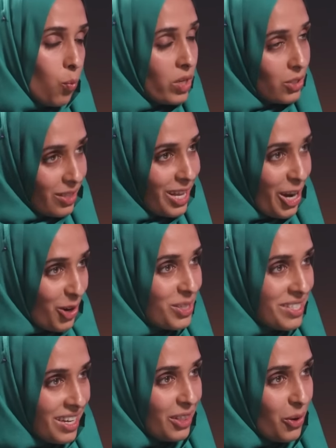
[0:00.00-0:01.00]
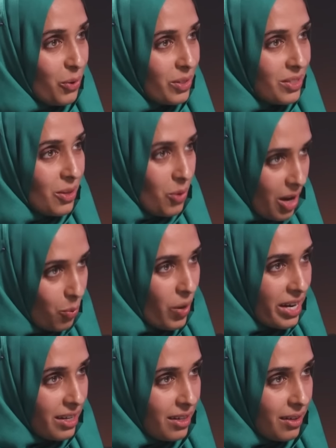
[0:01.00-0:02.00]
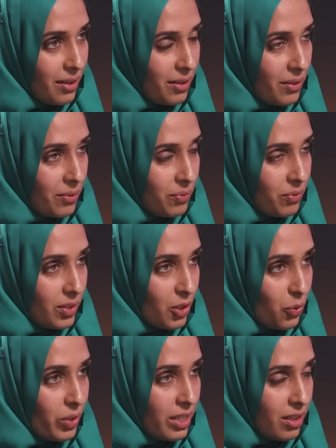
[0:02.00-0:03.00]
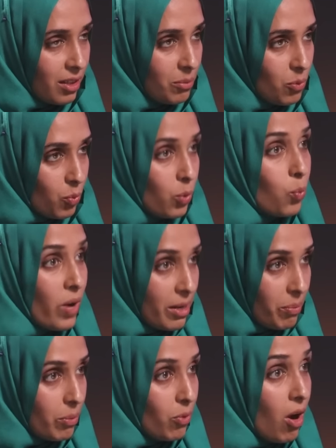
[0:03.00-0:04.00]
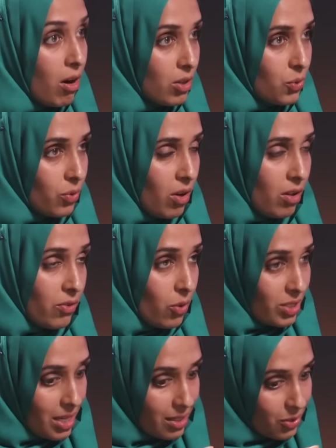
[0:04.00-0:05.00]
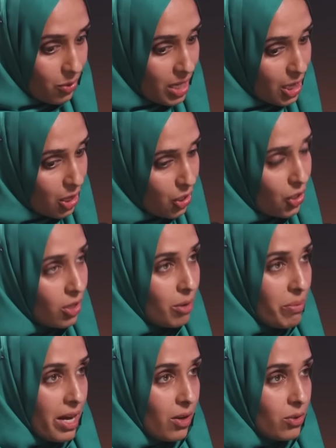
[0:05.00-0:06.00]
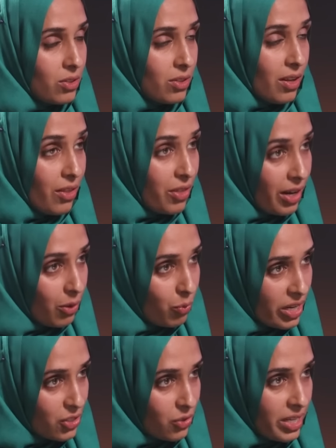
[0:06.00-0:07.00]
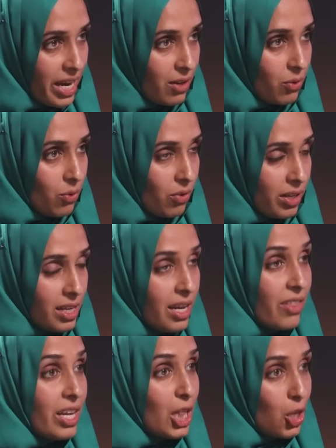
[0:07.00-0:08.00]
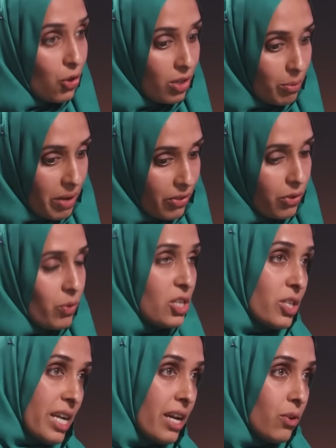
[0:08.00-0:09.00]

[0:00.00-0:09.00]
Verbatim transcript: what they are seeing though is a white curriculum where white people are doing all of those things. So, they learn about their racial category and they learn about their racial